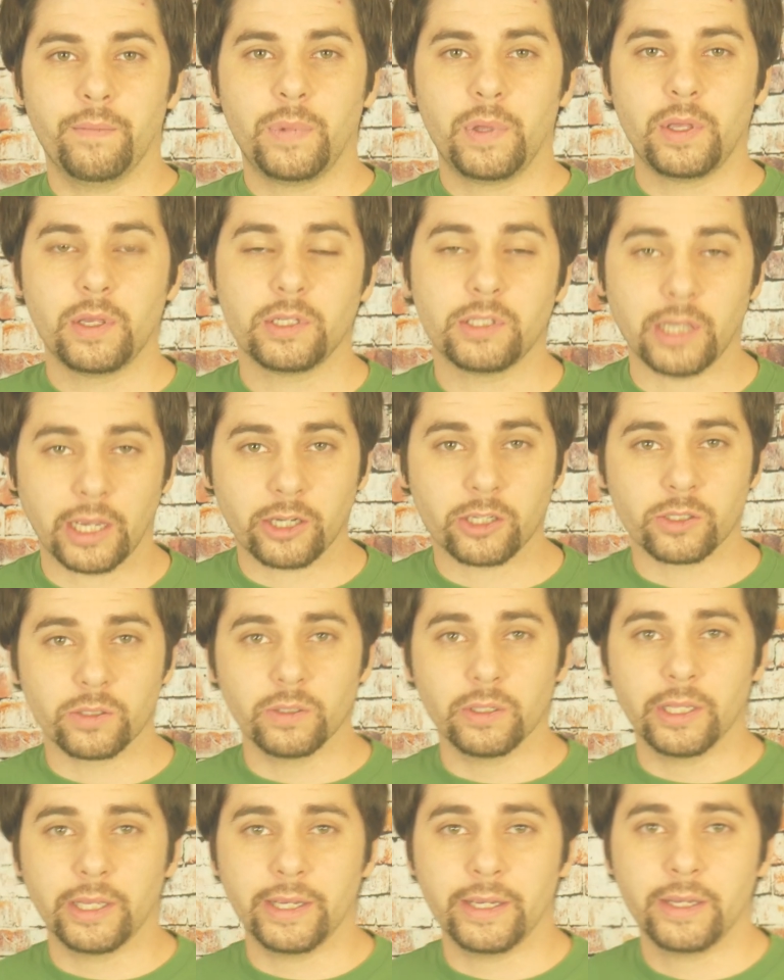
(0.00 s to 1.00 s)

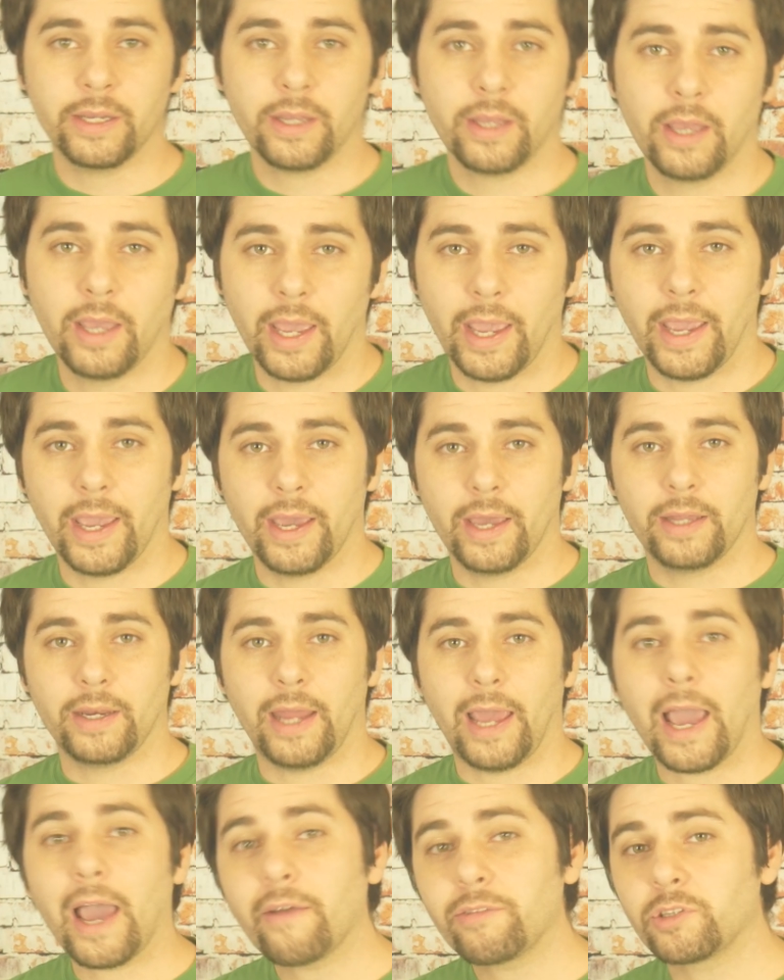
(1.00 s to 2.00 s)
sexually, and
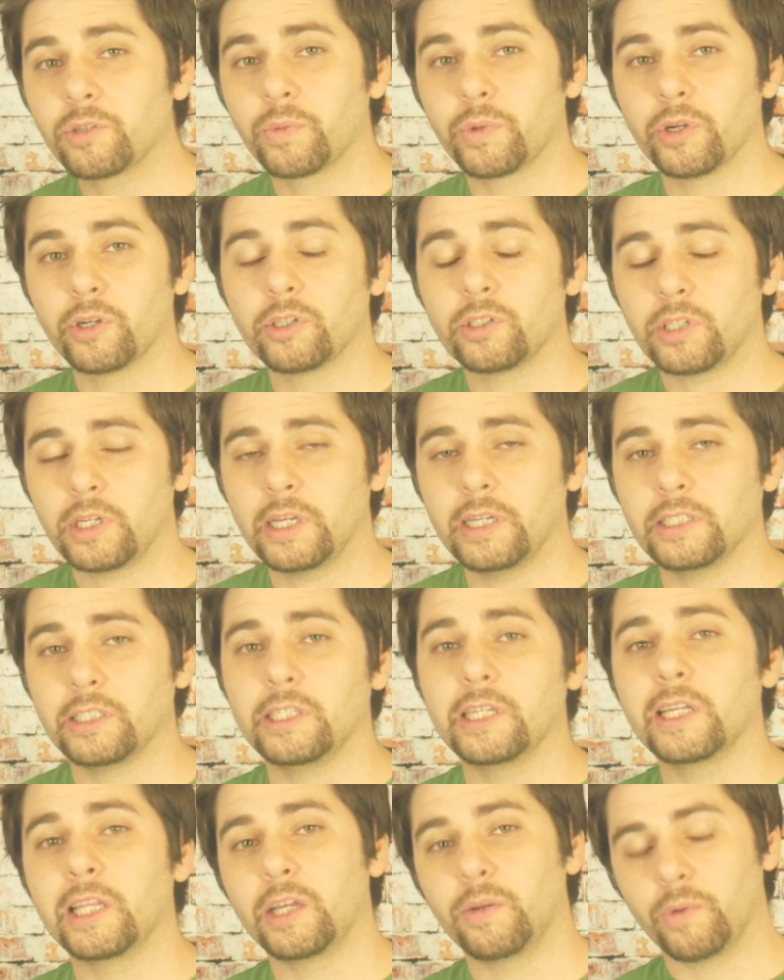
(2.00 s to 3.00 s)
afterwards he's
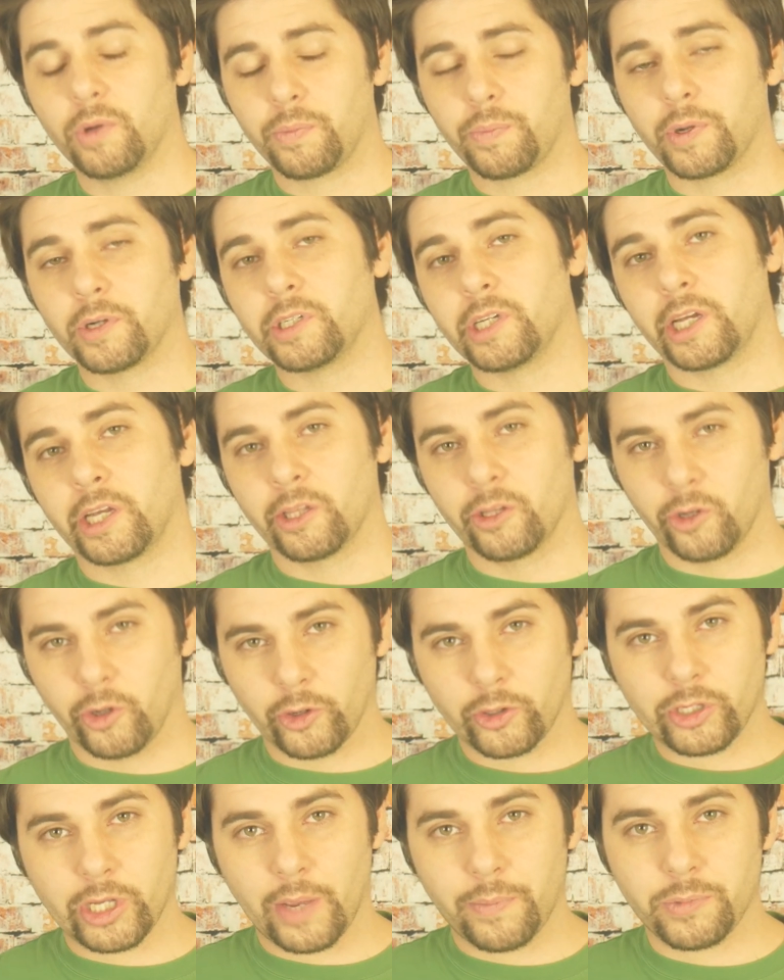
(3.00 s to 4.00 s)
dealing with particular
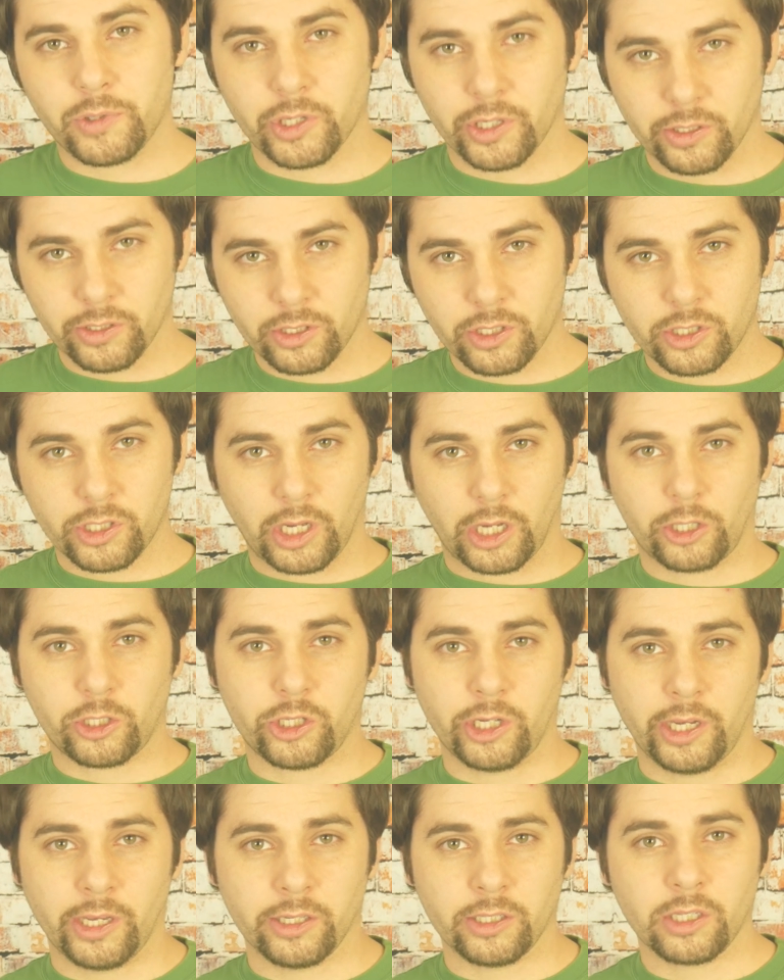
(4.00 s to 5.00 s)
exceptions, such
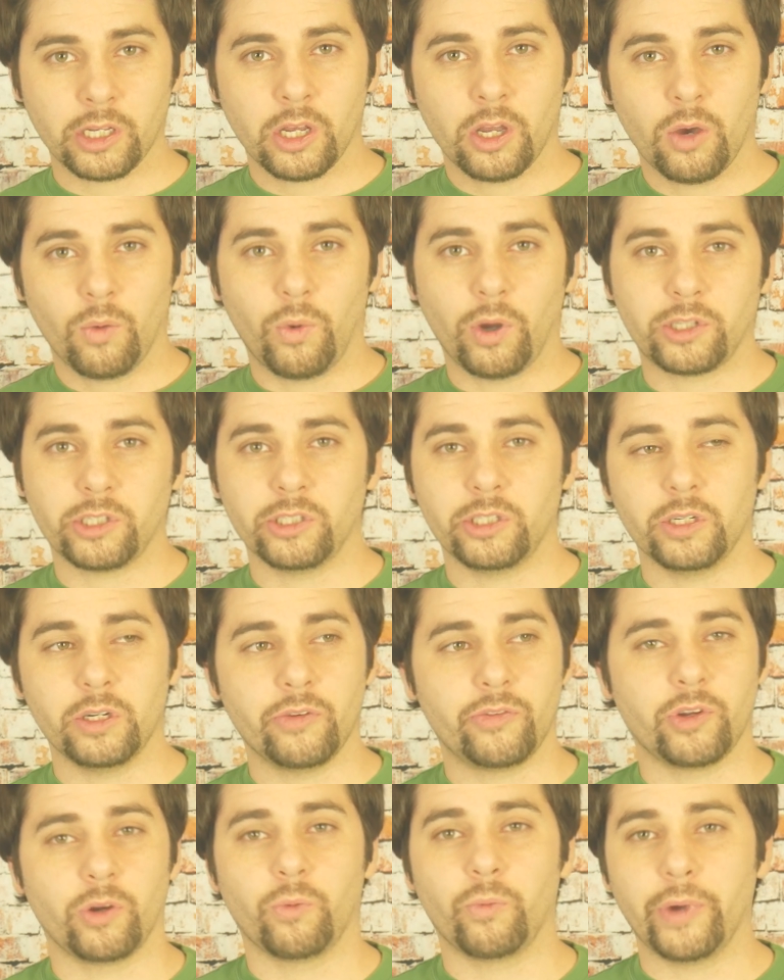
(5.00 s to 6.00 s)
as what to do
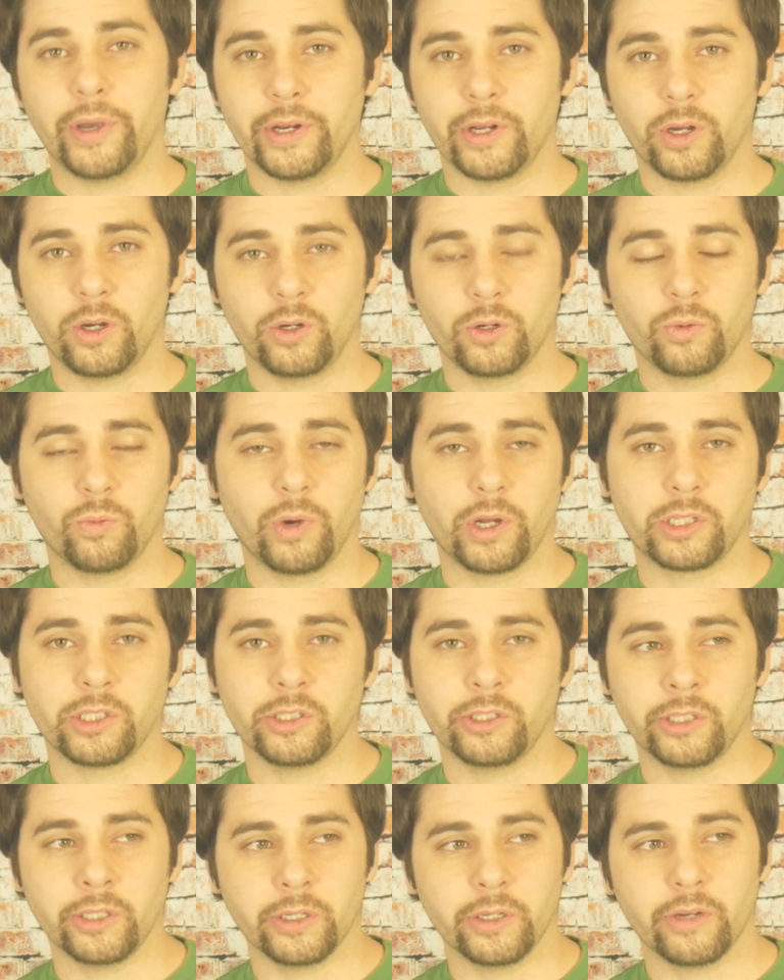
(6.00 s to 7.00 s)
if you're widowed, what to
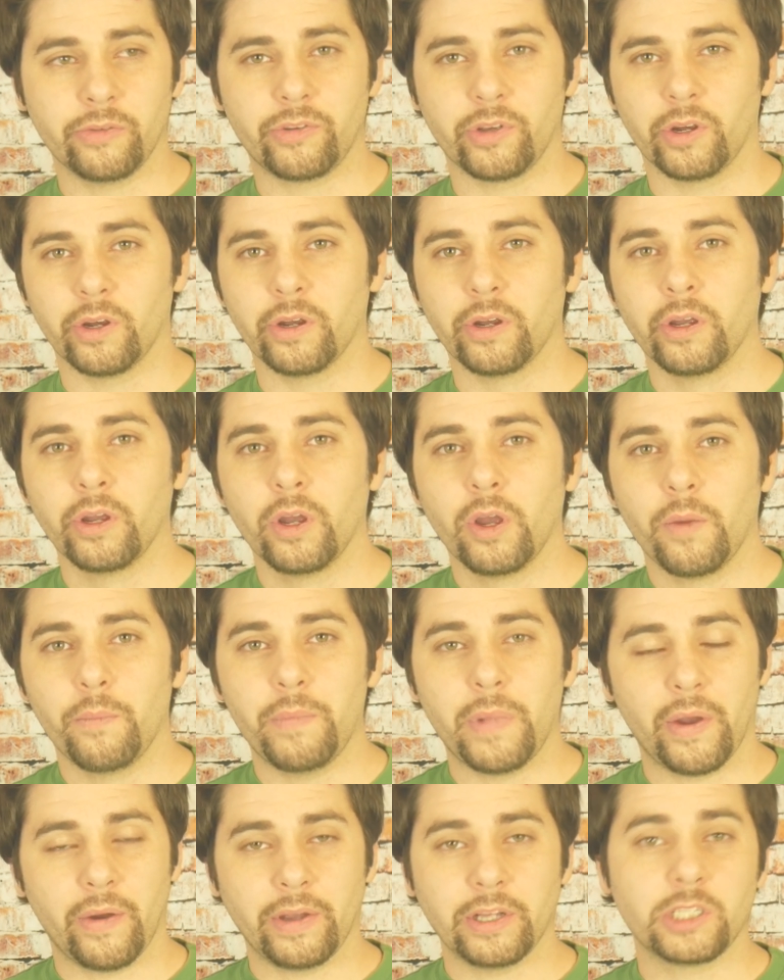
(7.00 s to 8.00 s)
do if you're
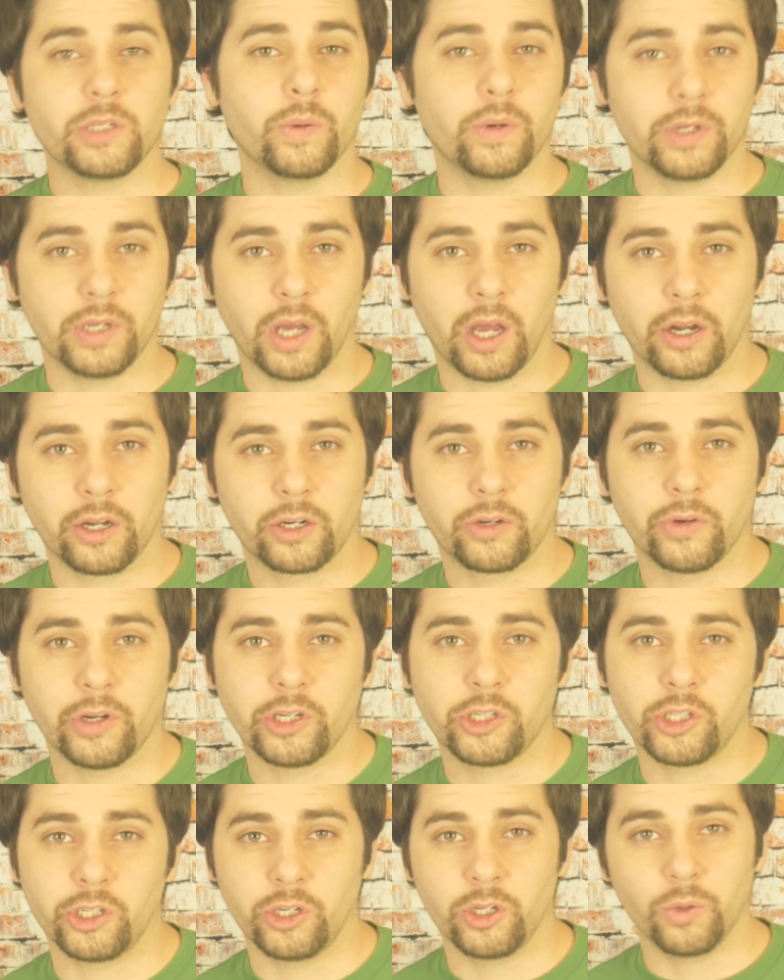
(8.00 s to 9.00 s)
married to a
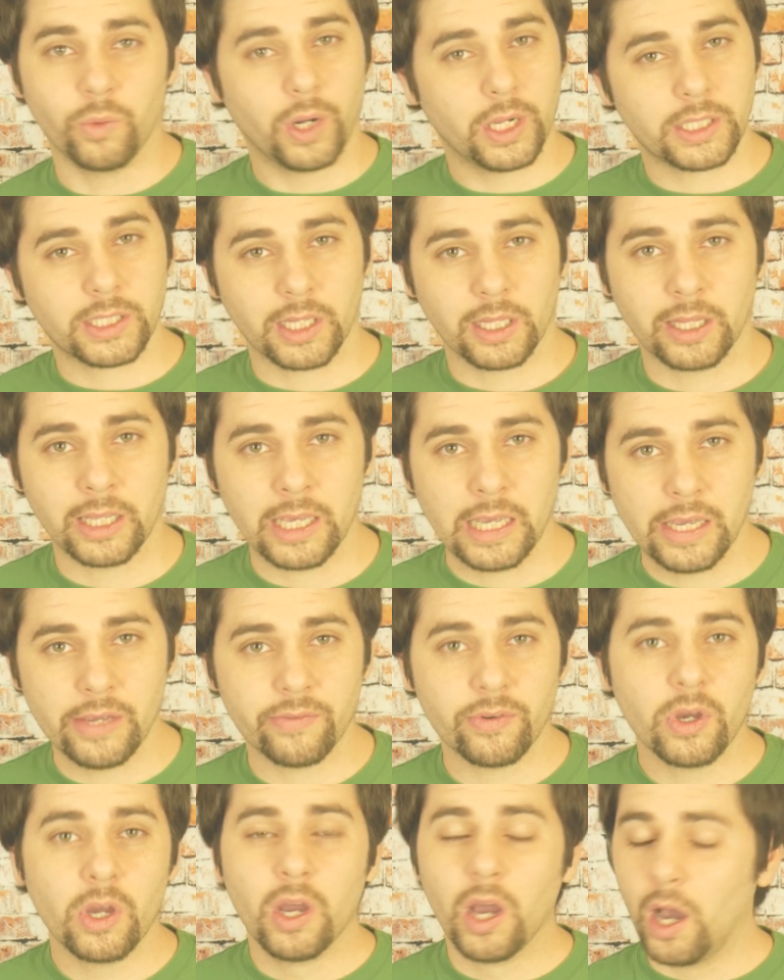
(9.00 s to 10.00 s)
non-Christian who wants to leave,
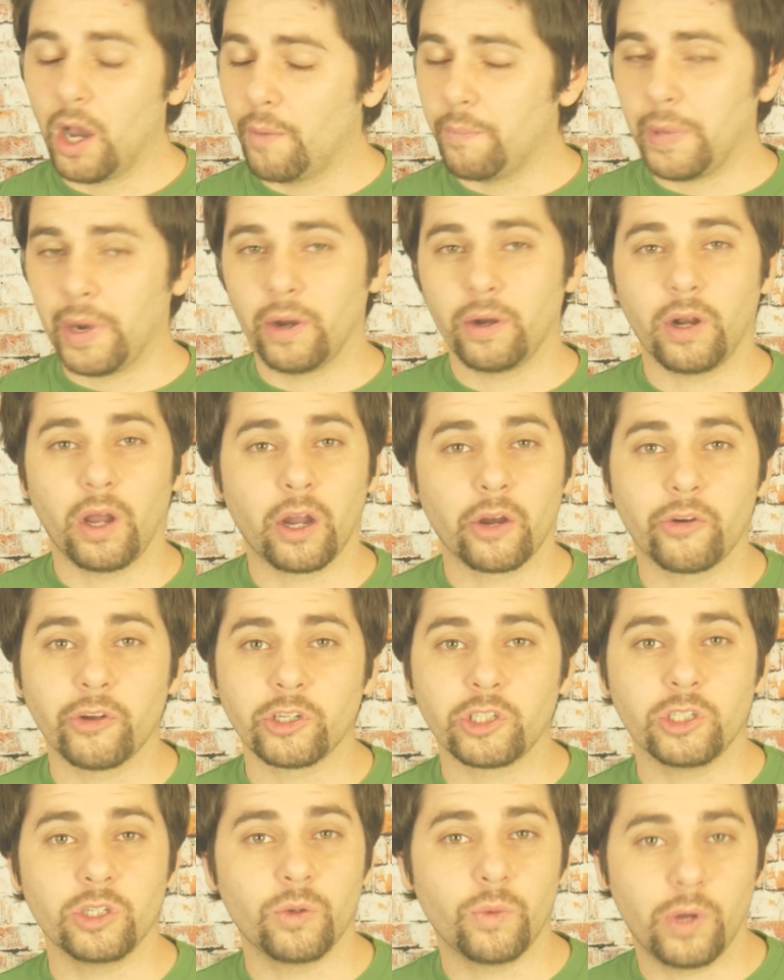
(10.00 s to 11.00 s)
a
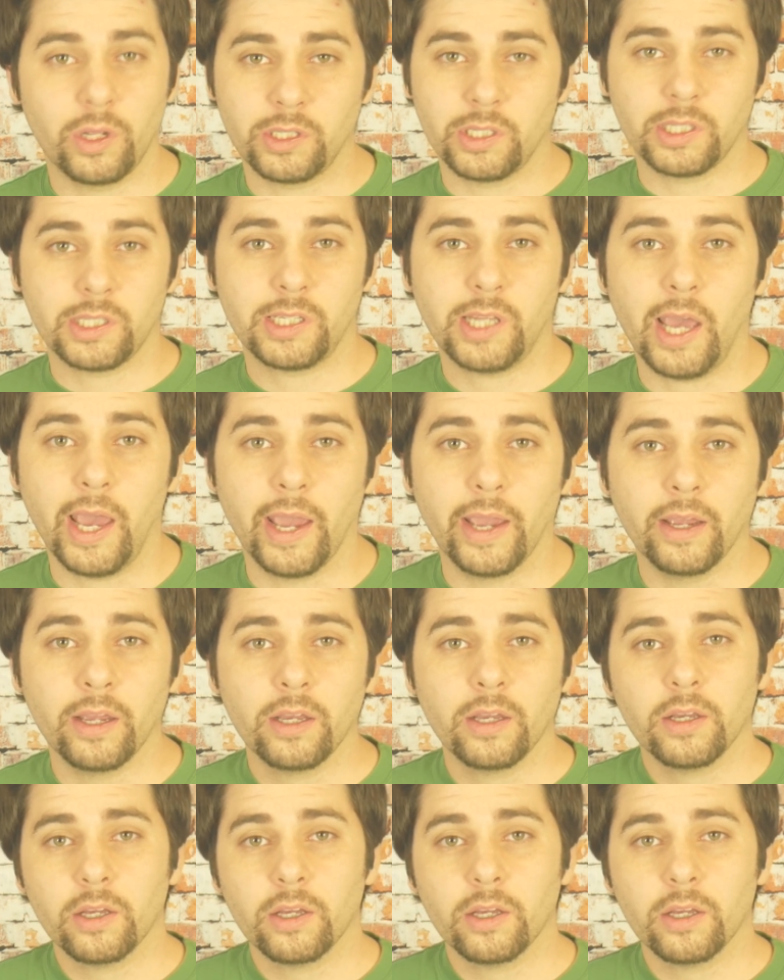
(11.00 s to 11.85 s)
non-Christian who wants to stay.